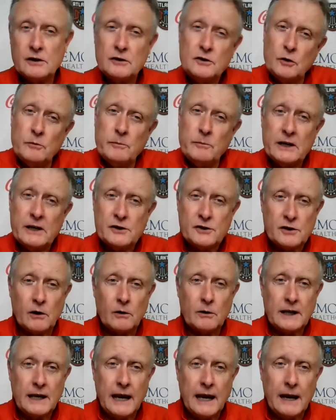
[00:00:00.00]
the two
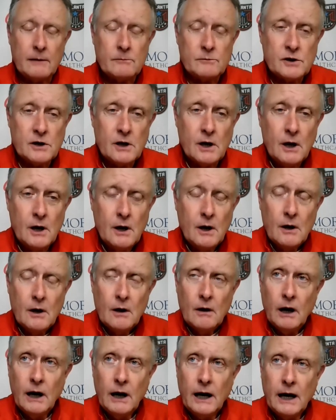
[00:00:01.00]
Minnesota games
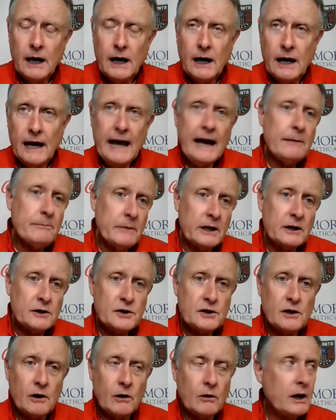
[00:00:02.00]
uh, at
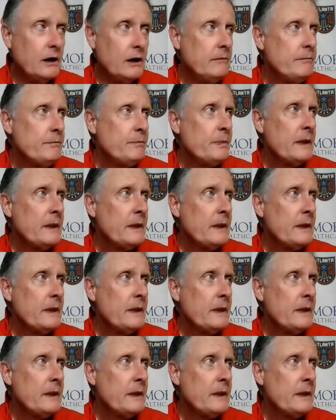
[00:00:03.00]
Minnesota.